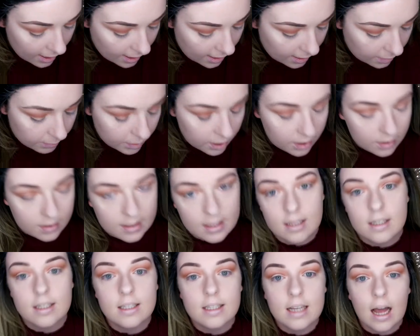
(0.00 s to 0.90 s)
and I'm
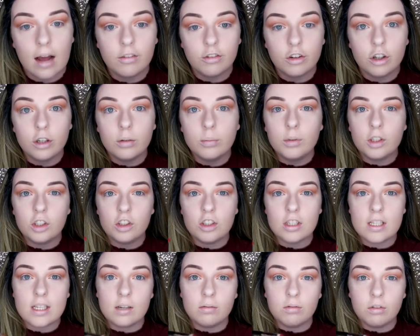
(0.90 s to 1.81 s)
using Saffron
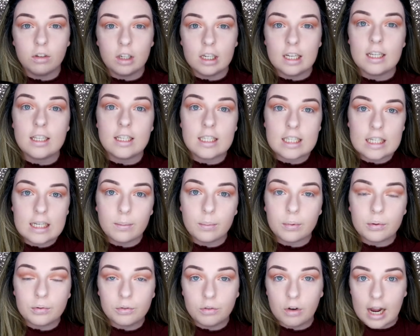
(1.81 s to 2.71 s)
which is a really deep
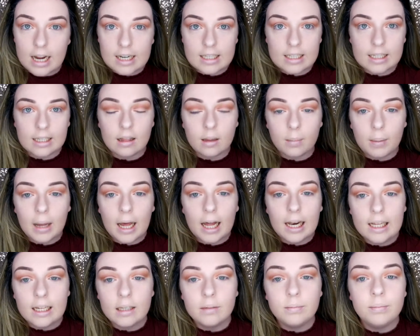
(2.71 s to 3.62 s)
red in the
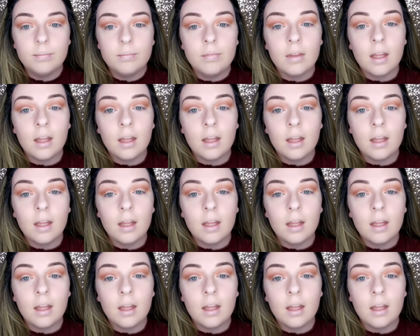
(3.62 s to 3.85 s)
palette.